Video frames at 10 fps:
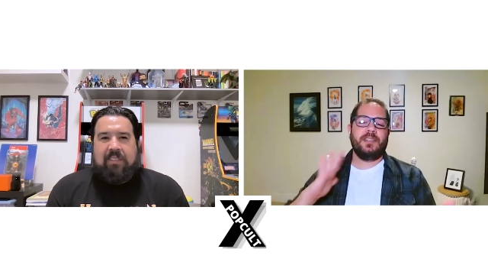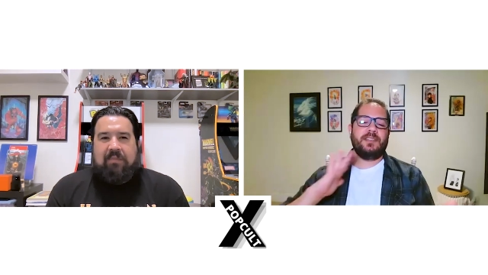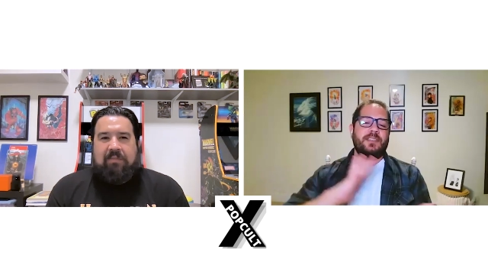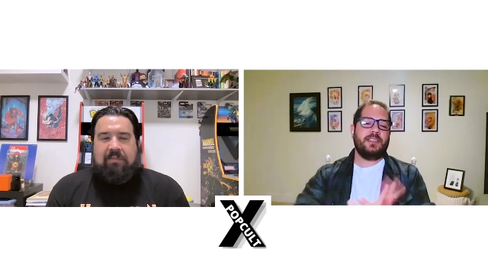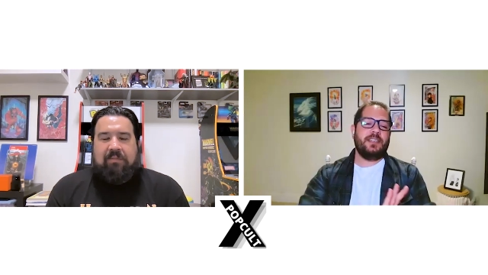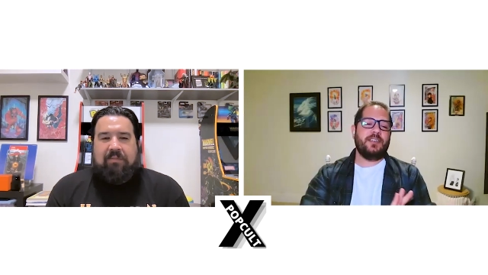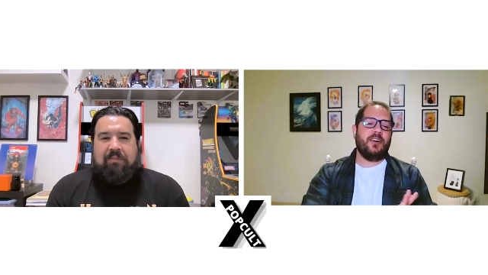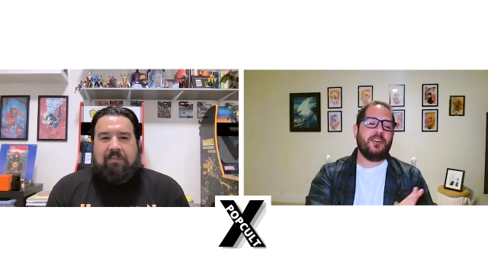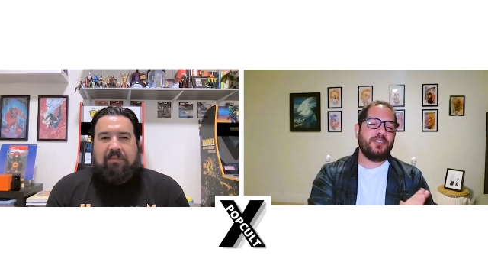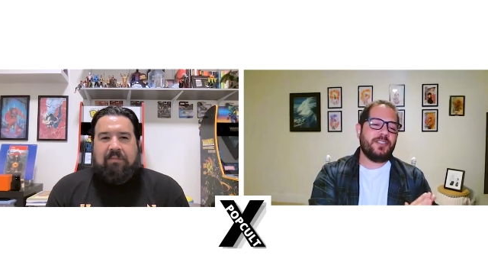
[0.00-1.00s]
Speaker 1: Let's hear
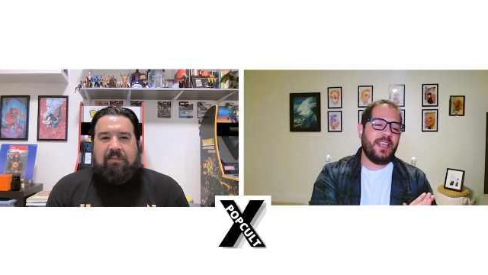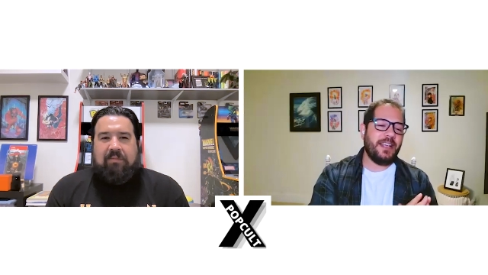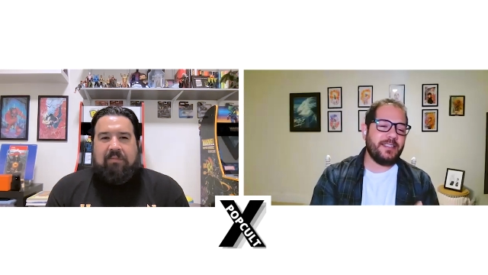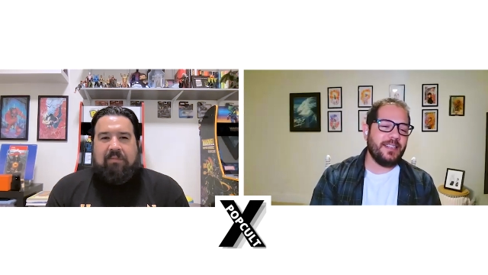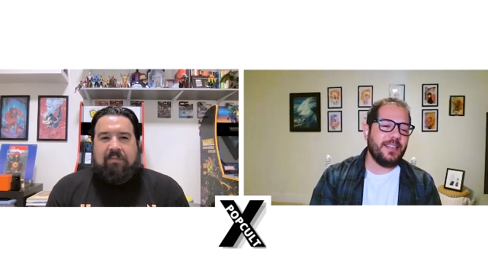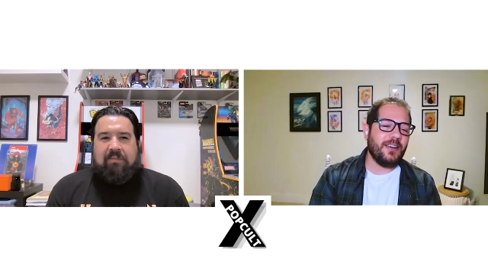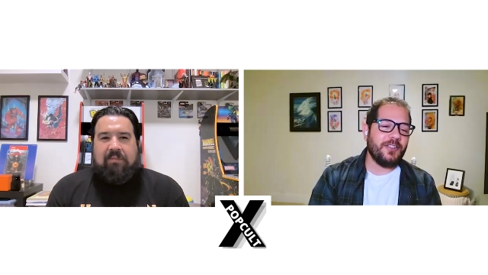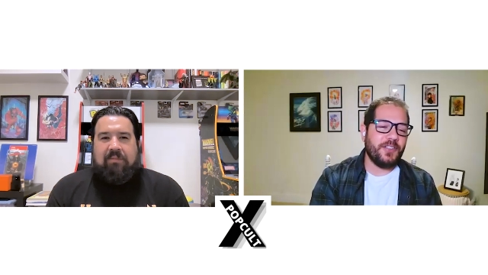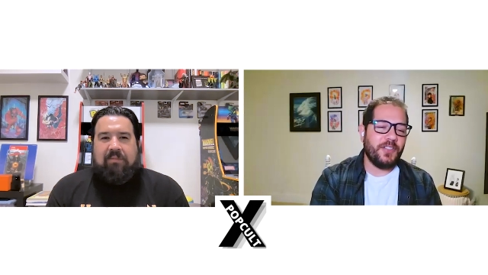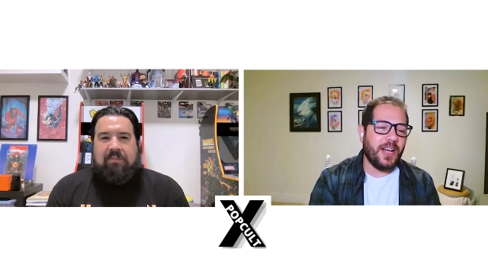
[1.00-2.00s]
all your takes on it,
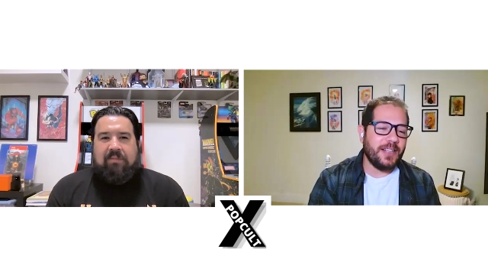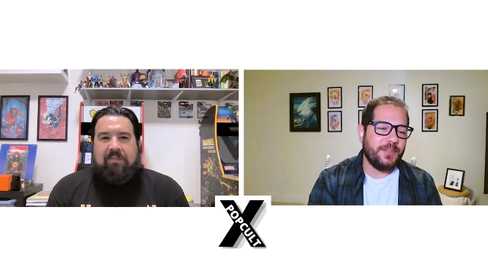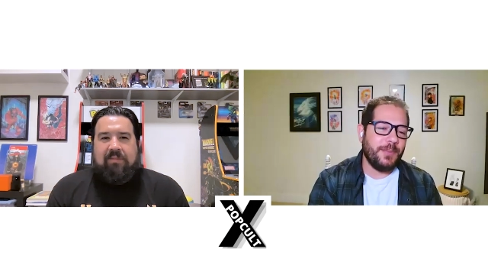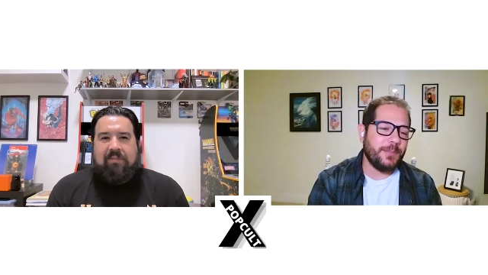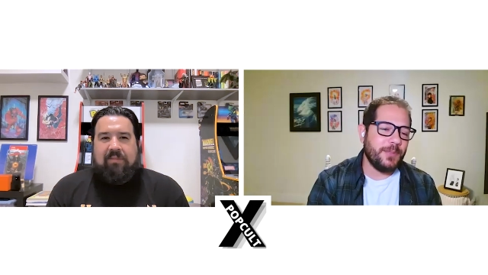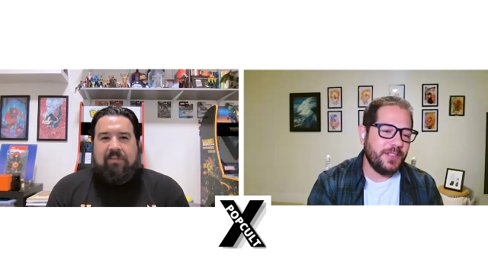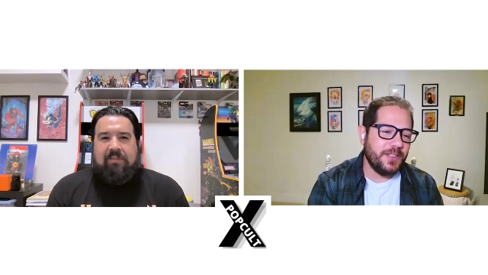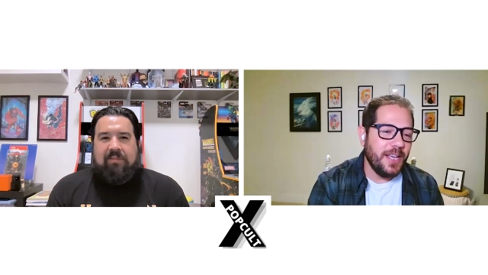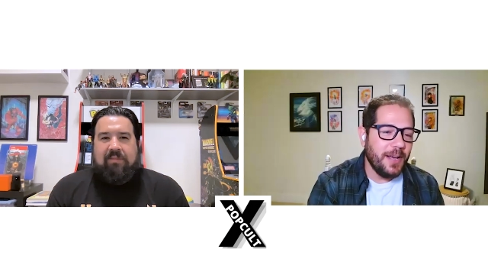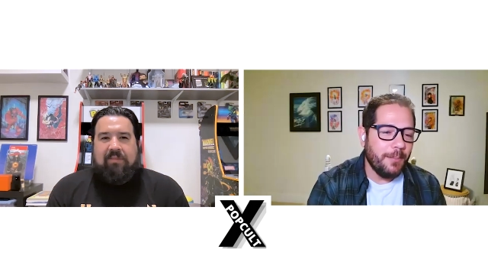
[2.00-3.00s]
all your thoughts,
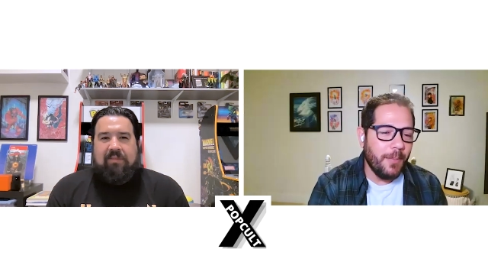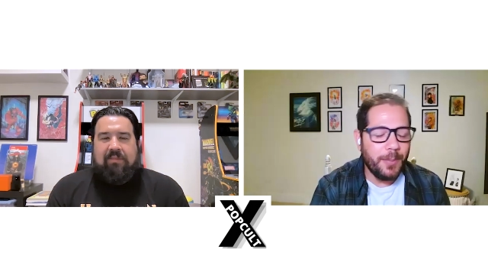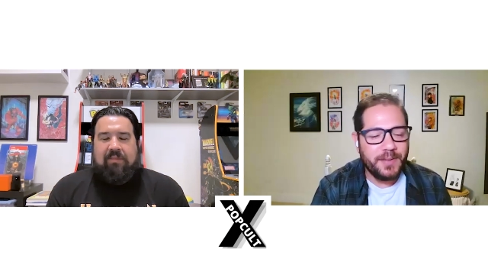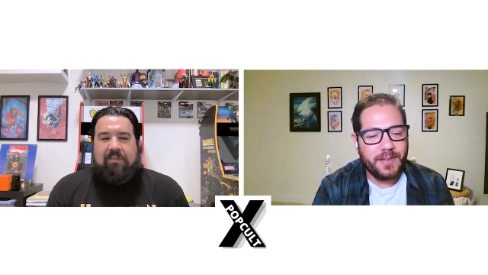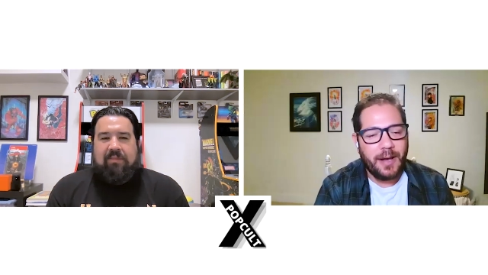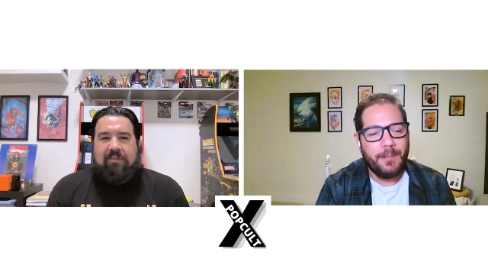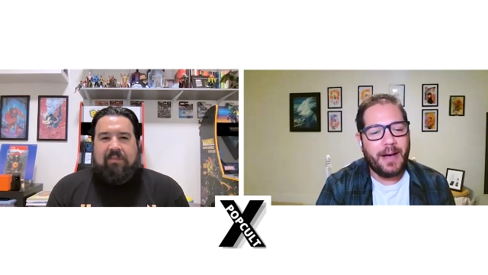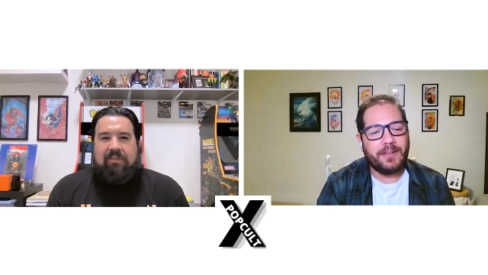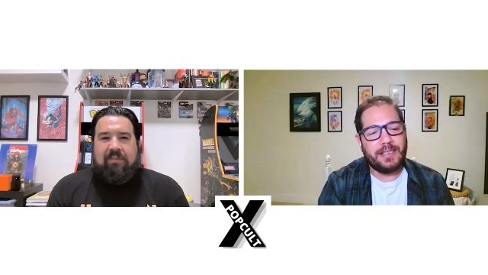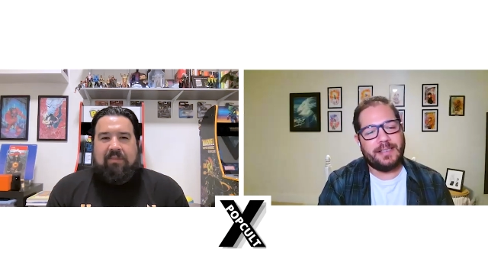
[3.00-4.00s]
memories, moments
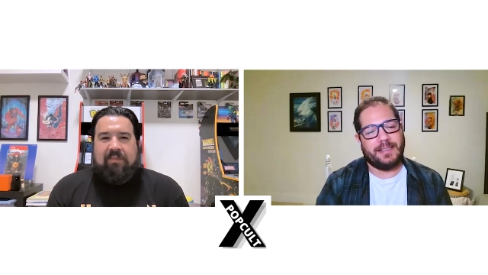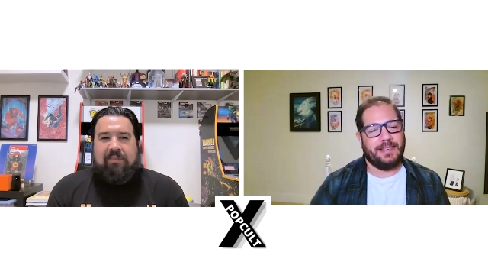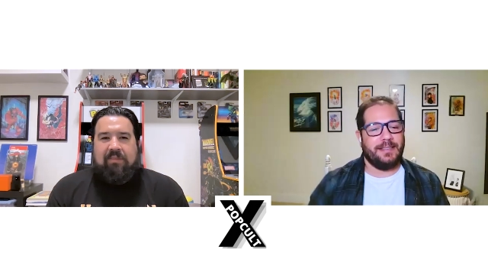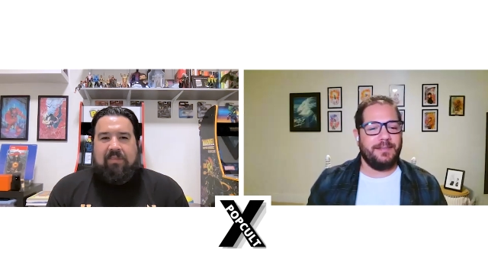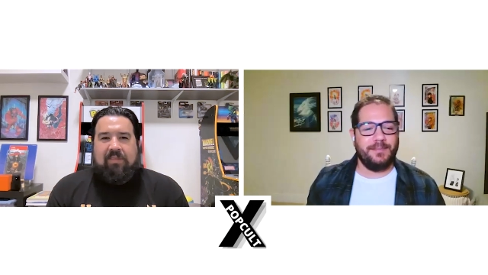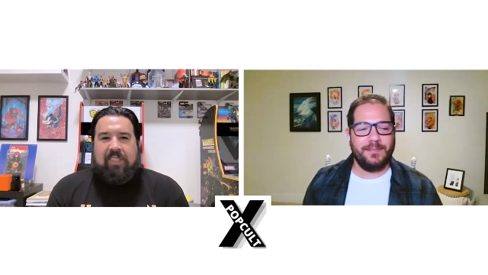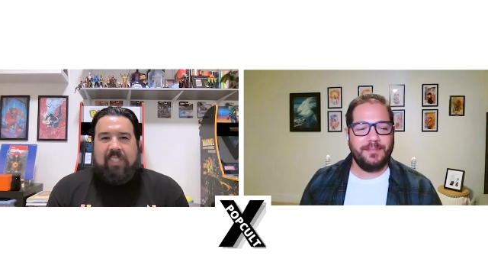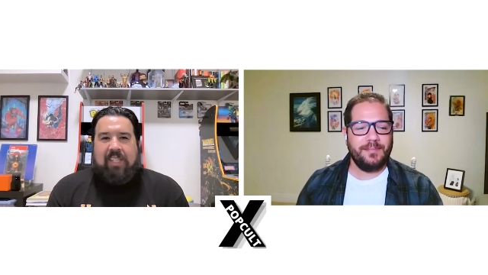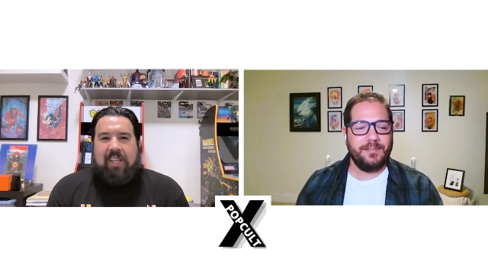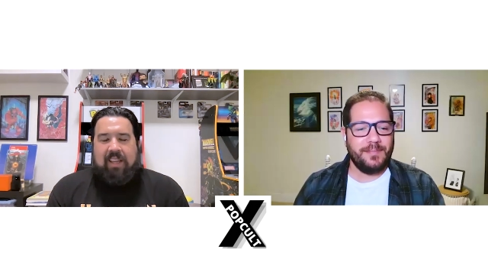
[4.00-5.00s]
about it.
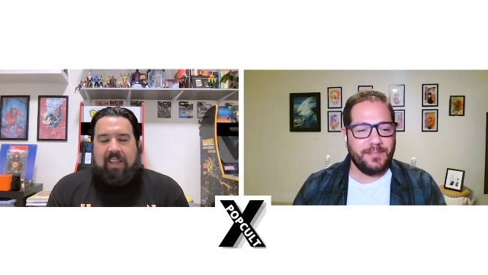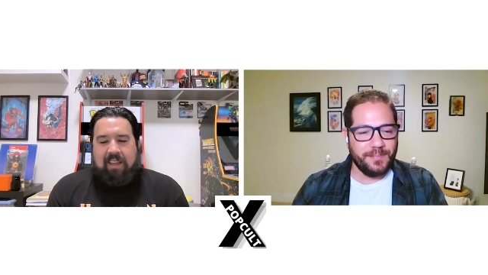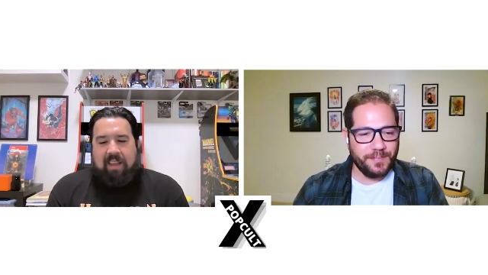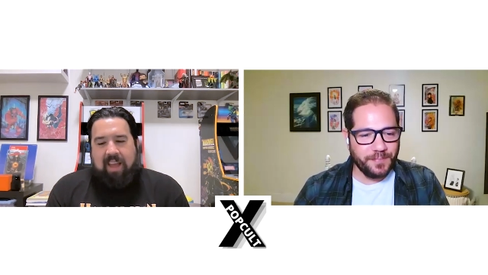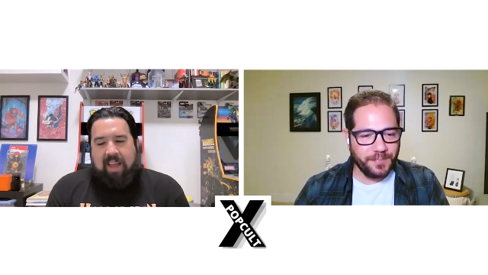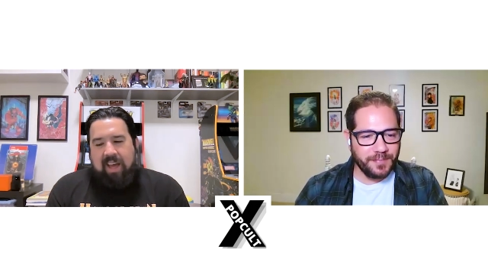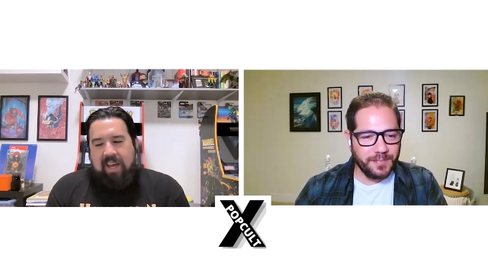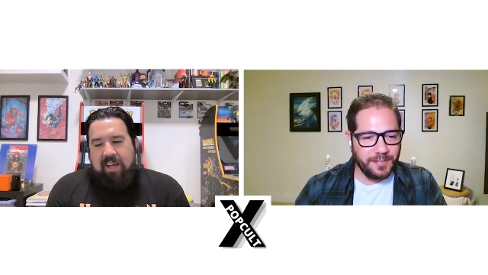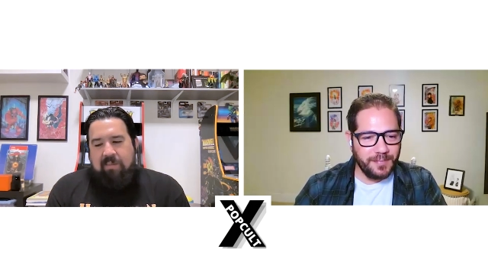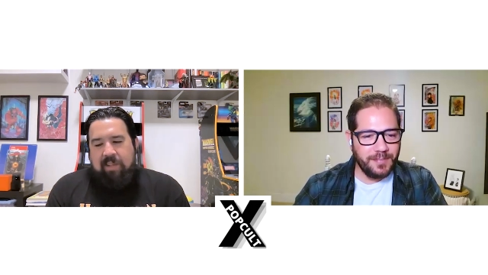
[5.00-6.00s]

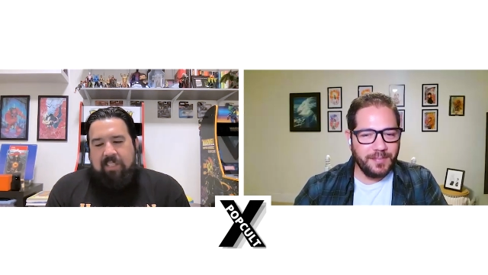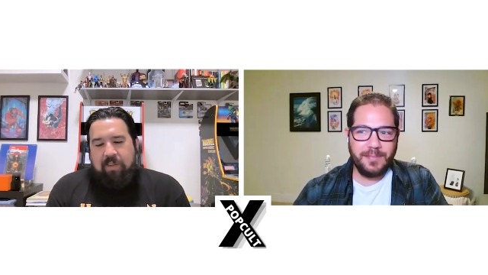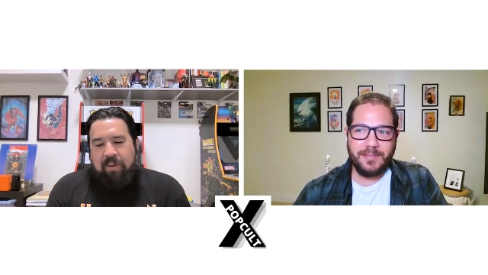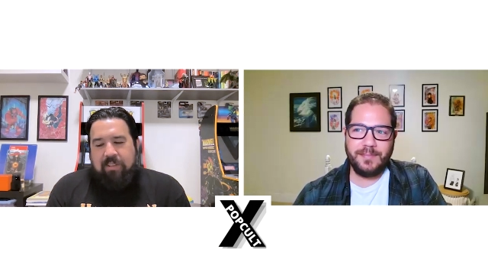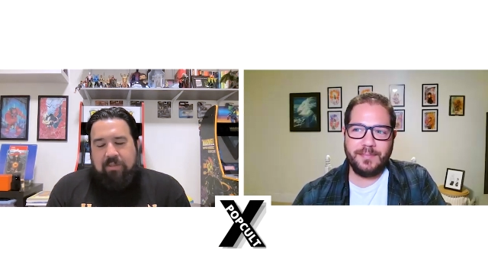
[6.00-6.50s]
Speaker 2: Um, as far as